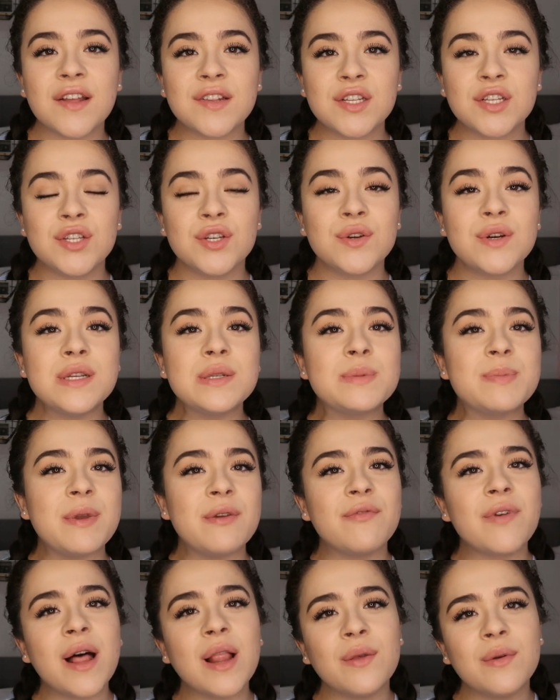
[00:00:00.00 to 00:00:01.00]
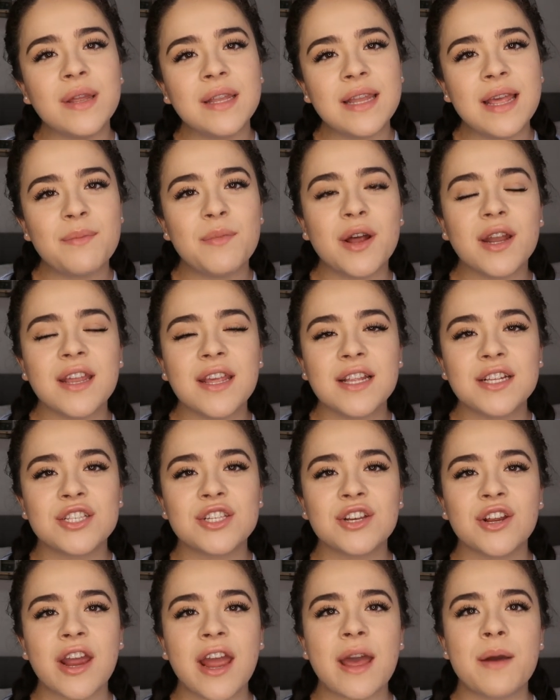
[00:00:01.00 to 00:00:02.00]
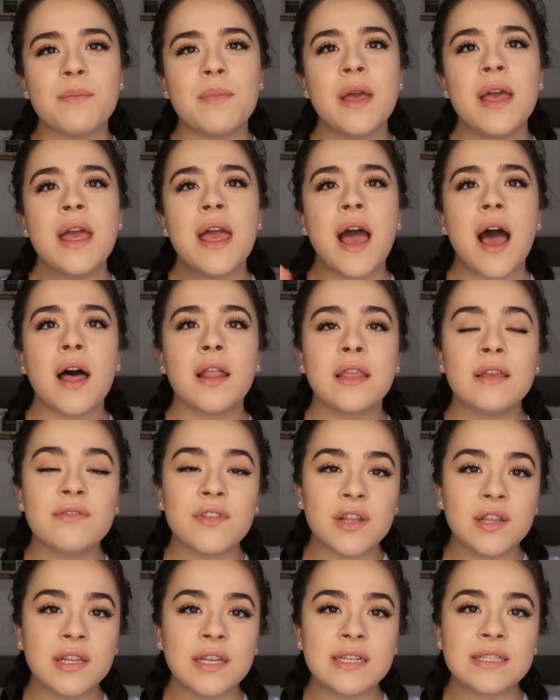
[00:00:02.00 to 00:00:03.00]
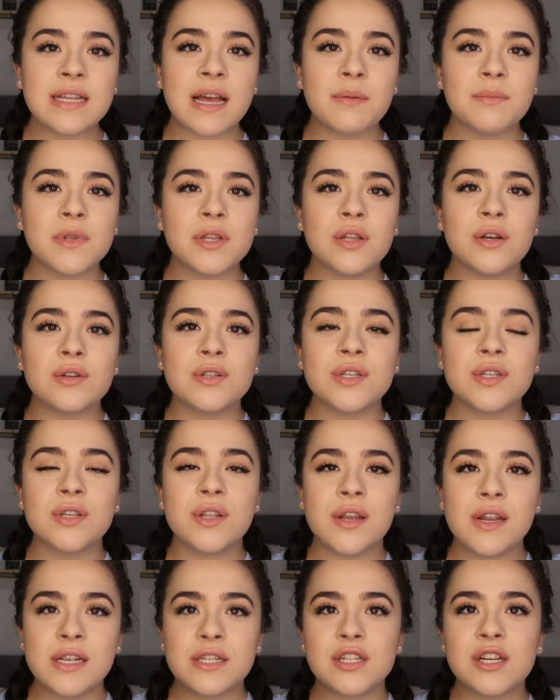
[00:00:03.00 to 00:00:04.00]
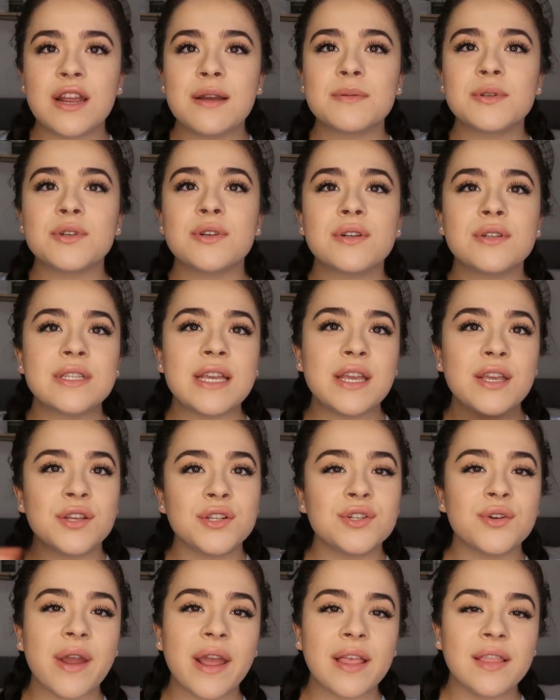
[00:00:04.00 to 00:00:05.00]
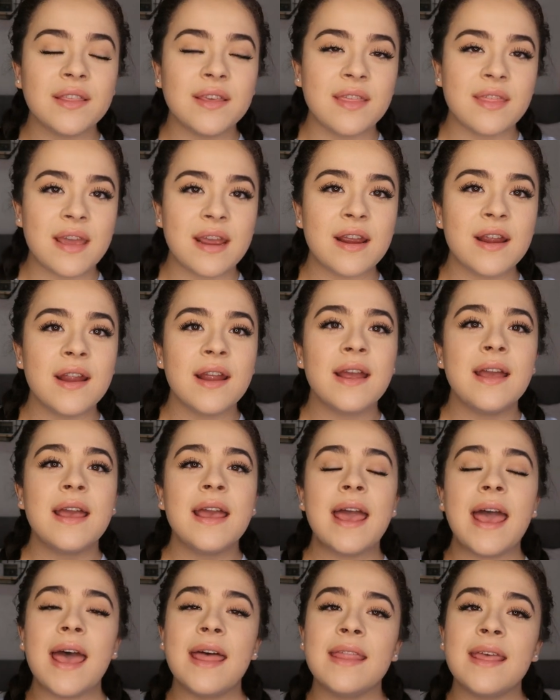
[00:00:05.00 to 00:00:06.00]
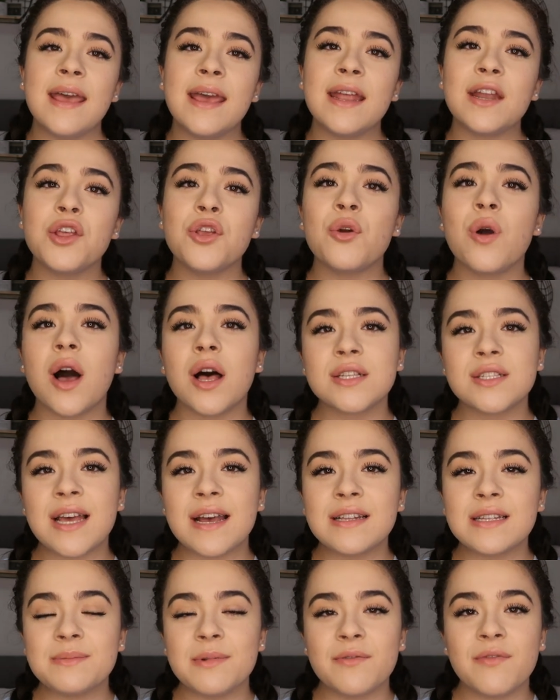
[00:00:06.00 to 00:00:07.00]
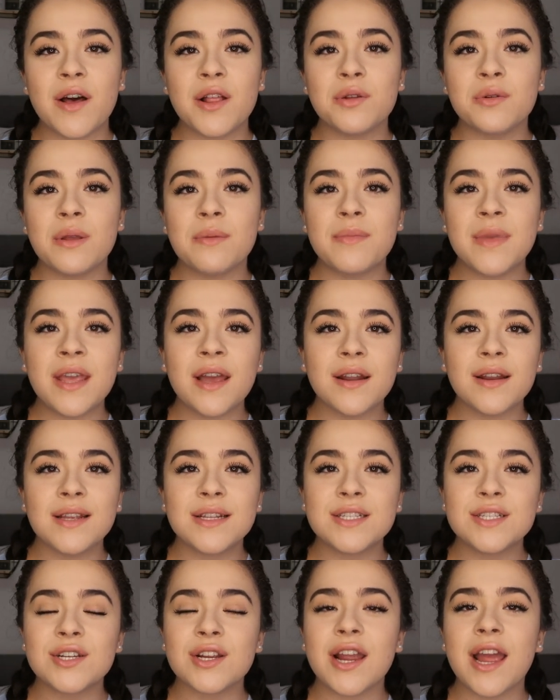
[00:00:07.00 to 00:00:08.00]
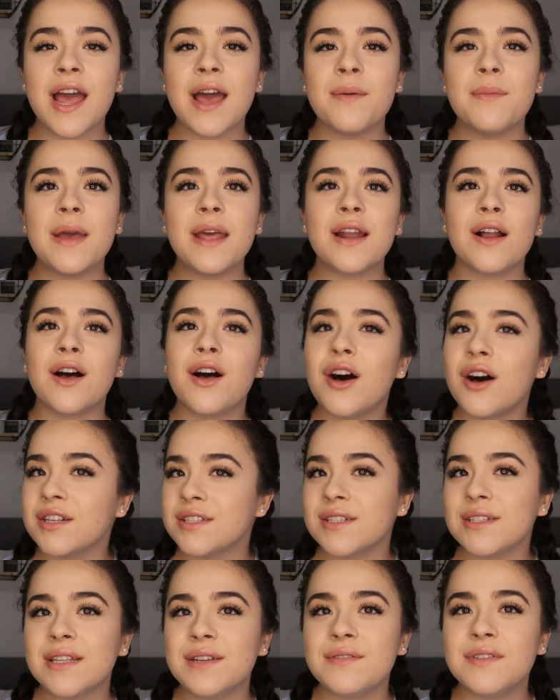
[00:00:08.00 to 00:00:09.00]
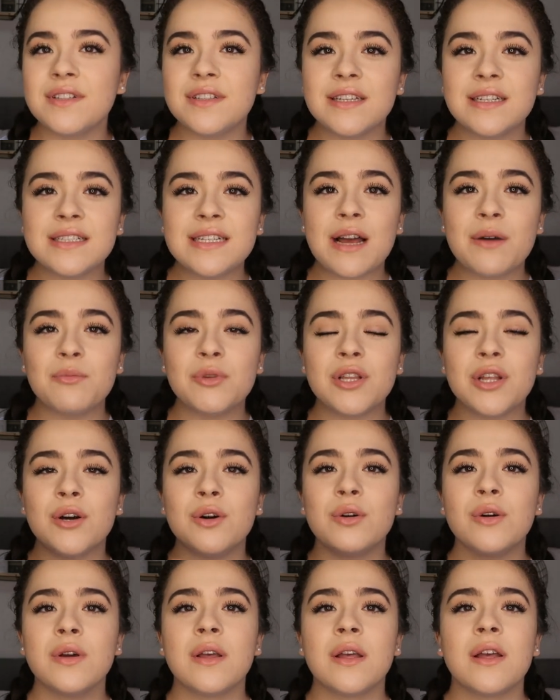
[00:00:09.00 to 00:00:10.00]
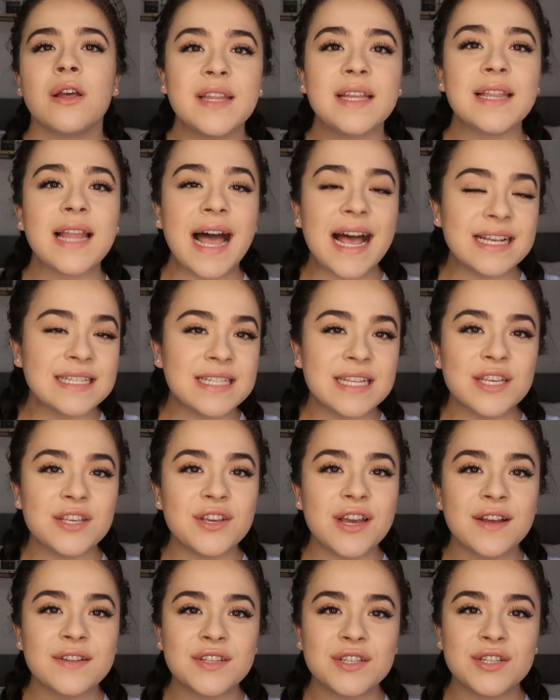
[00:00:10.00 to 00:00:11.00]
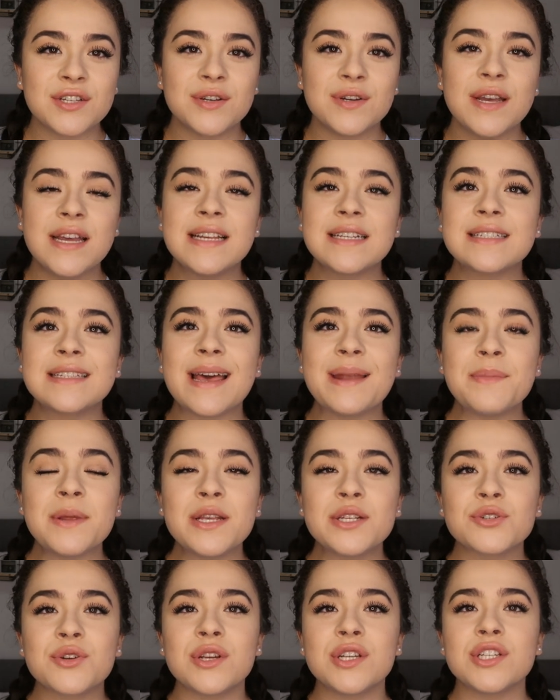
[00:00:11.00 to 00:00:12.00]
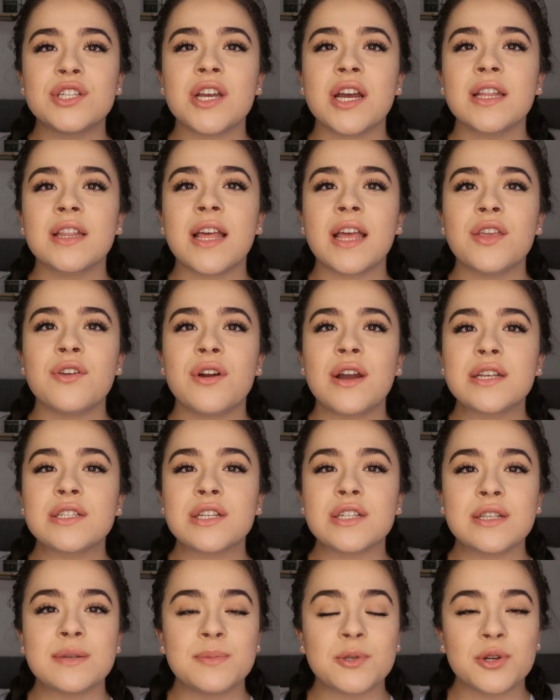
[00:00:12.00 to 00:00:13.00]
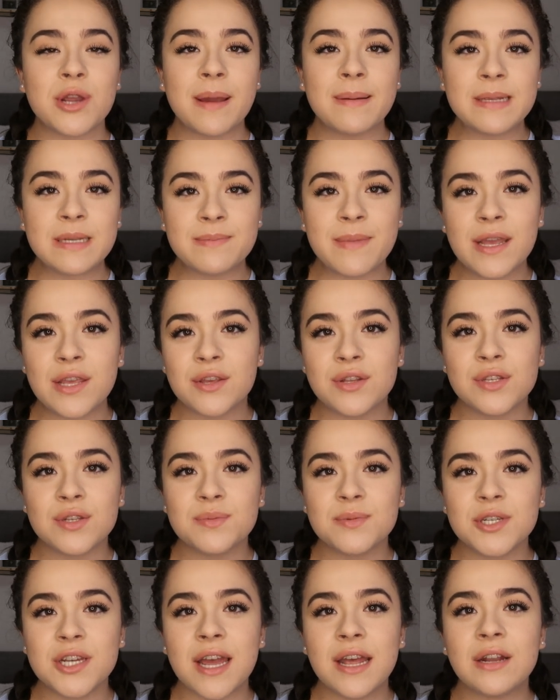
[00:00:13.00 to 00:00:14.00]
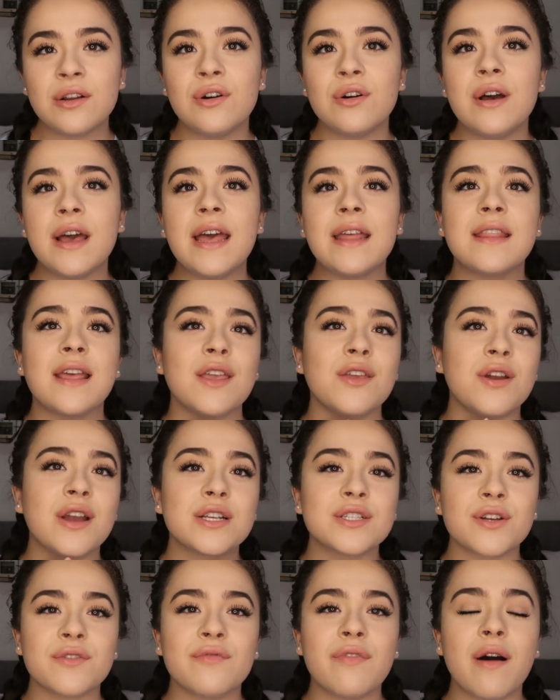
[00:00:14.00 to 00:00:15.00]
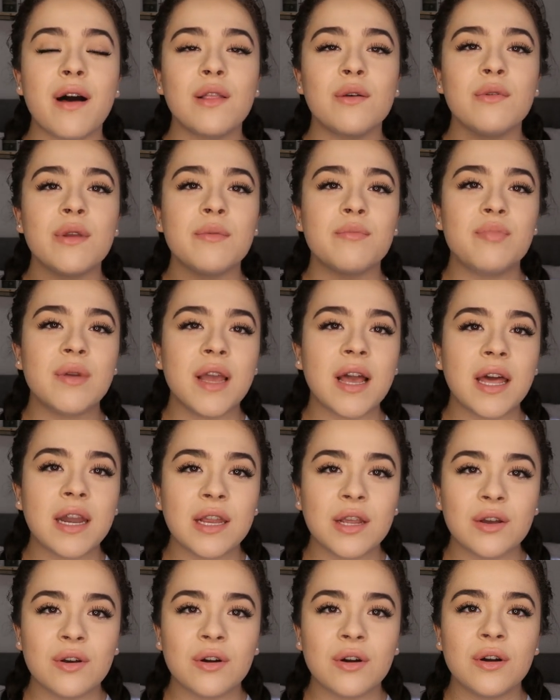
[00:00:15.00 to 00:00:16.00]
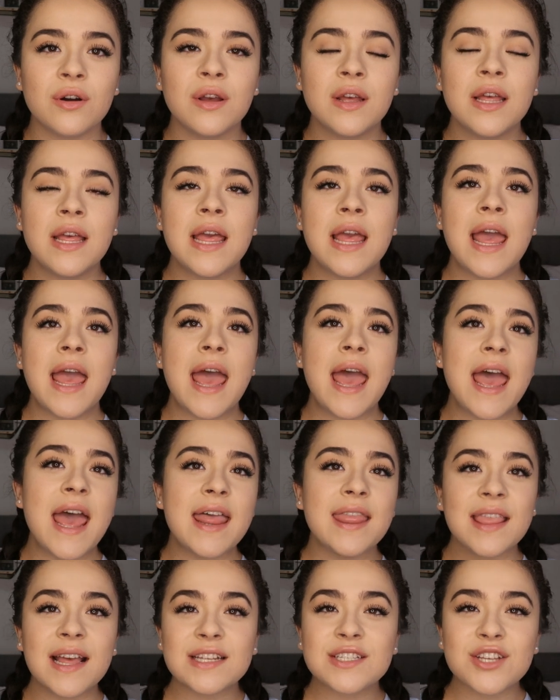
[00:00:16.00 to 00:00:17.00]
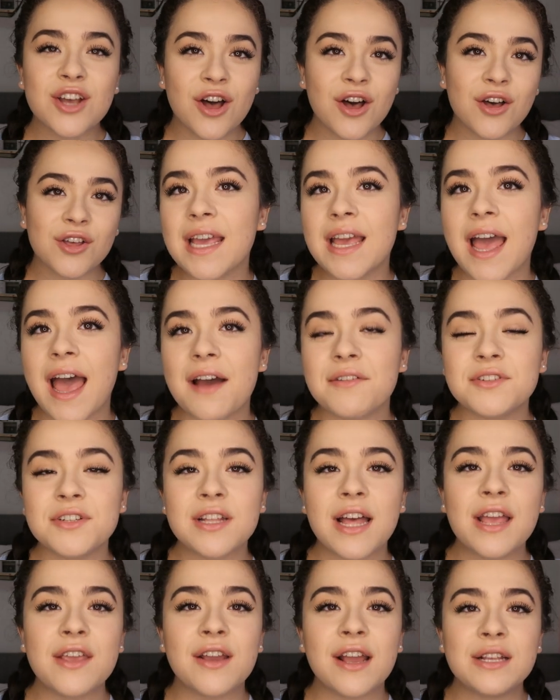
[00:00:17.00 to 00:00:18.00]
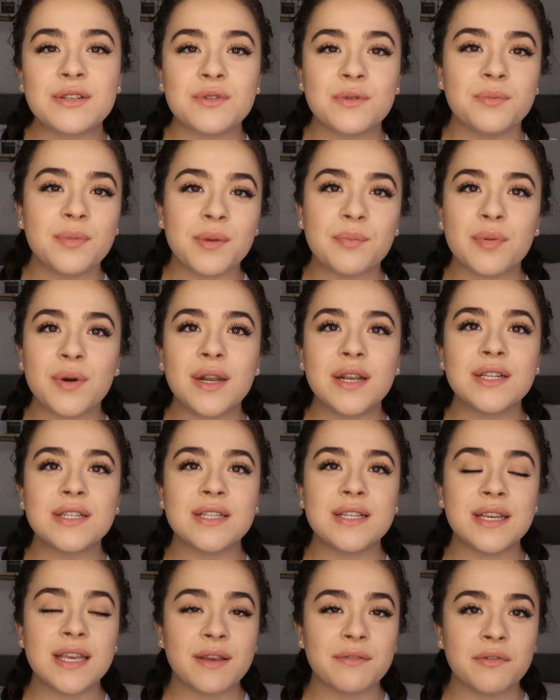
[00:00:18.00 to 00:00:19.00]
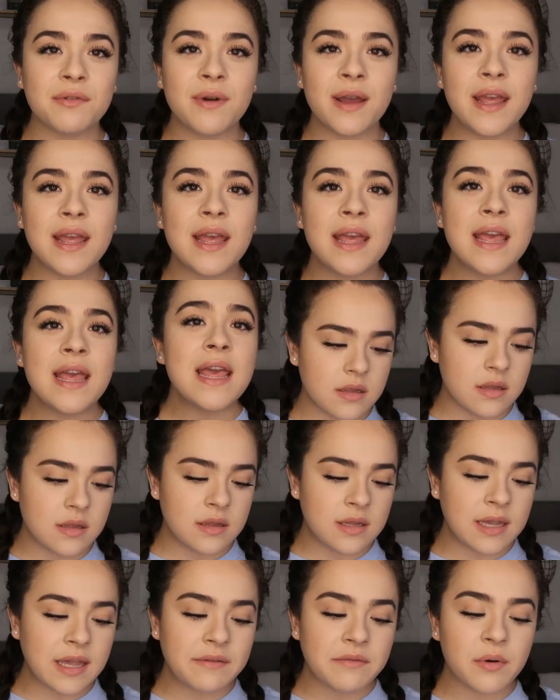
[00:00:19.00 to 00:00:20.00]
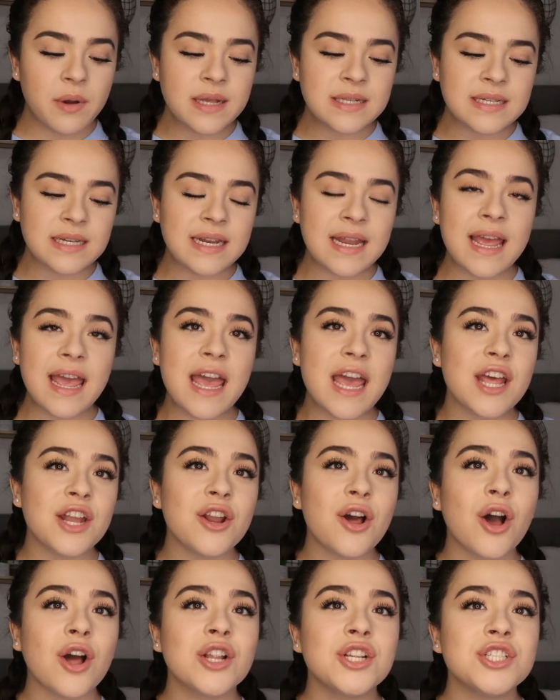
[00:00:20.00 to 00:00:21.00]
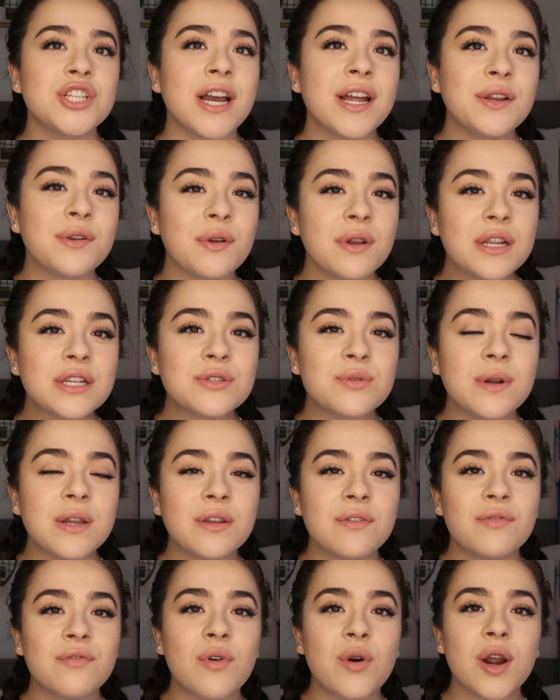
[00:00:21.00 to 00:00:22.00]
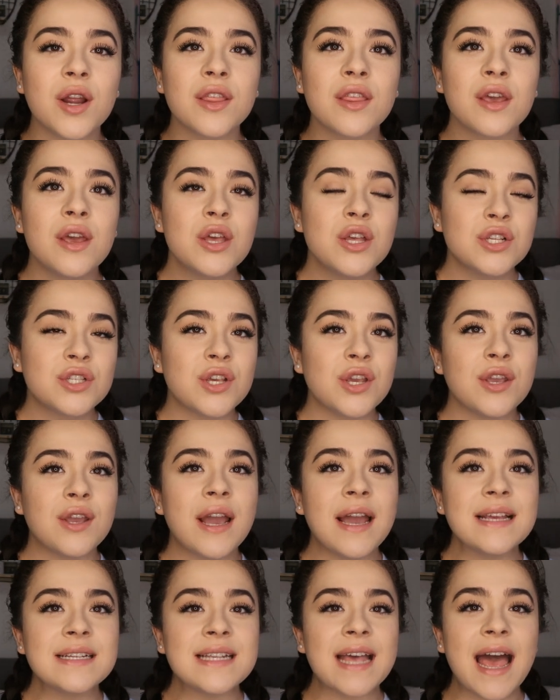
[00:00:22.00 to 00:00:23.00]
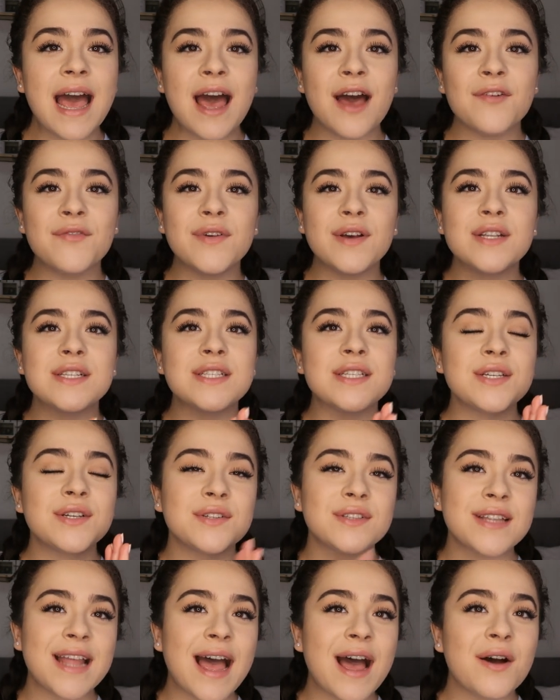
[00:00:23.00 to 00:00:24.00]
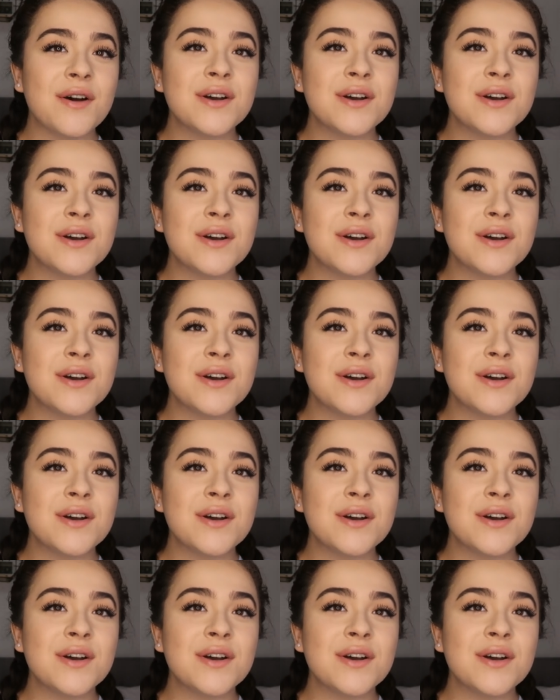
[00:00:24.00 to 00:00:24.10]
you have to do is be following them on Instagram. I'll leave the link down below to their Instagram, so it'll take you directly there. And then you also have to be following me on Instagram, and I'll also leave the link down below. The last thing you have to do is send me a screenshot that you guys are subscribed to my YouTube channel and that you guys are following Pika Riko. And that's all. After that, you guys will be put into the giveaway. The giveaway is going to end on January 24th. So you guys have until